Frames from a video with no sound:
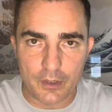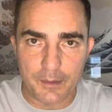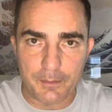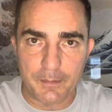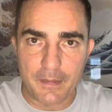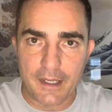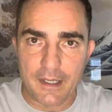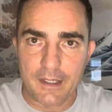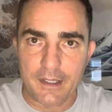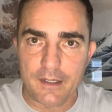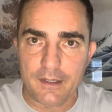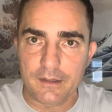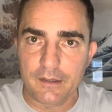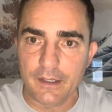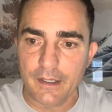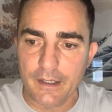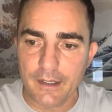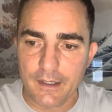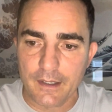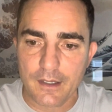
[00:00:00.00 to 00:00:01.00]
It made it
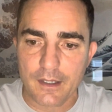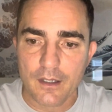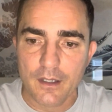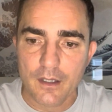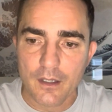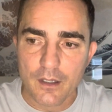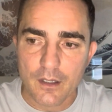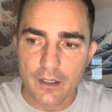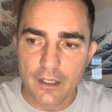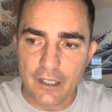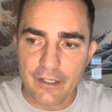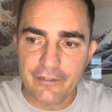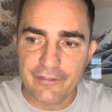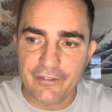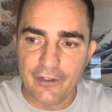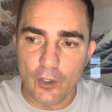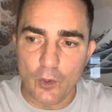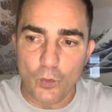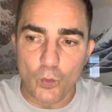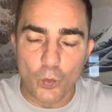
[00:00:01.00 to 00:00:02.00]
like, it
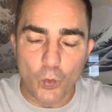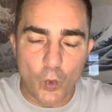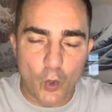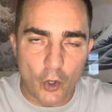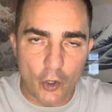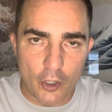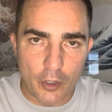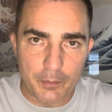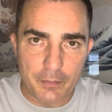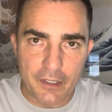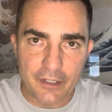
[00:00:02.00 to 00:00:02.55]
felt warm.